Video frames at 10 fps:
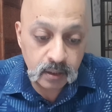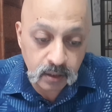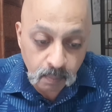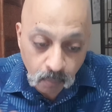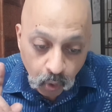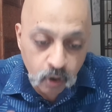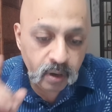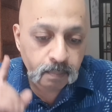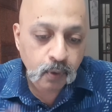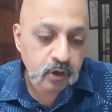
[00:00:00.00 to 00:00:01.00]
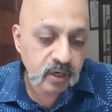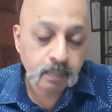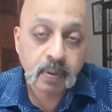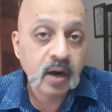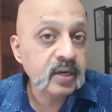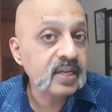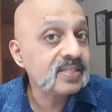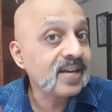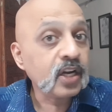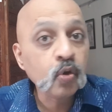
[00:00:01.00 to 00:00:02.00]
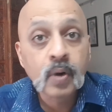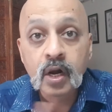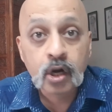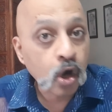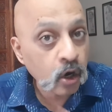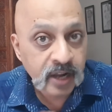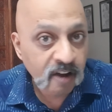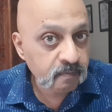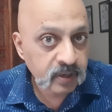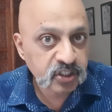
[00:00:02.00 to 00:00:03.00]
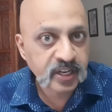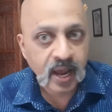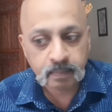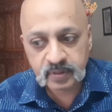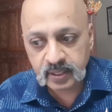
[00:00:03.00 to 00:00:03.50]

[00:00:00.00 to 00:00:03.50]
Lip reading: The more important part is that you will not have much gap.